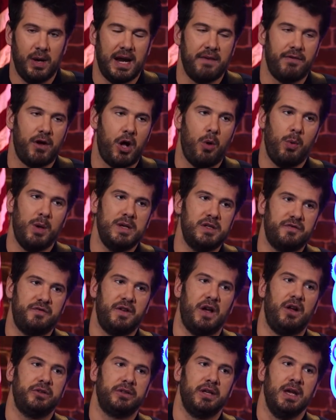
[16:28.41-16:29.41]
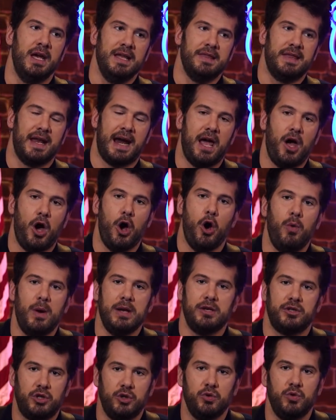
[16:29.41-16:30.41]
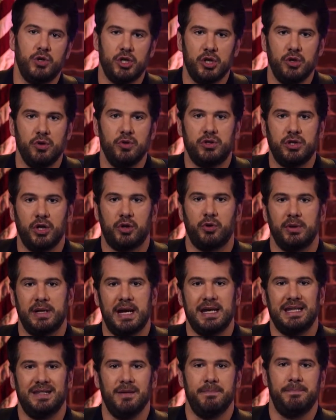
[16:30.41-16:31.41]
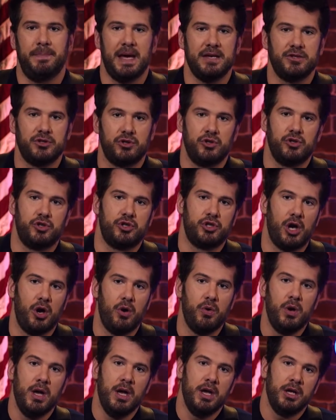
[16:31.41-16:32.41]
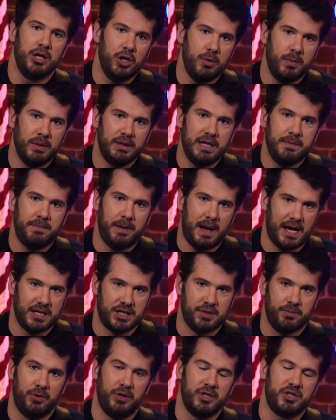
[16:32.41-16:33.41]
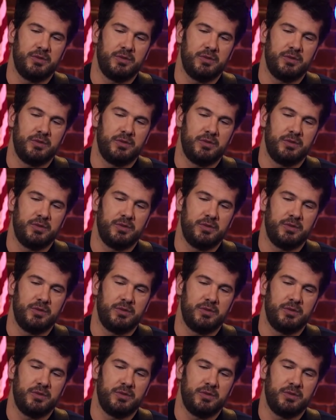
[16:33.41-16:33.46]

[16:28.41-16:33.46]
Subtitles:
and I've always felt that I owe it to you to create the best show humanly possible,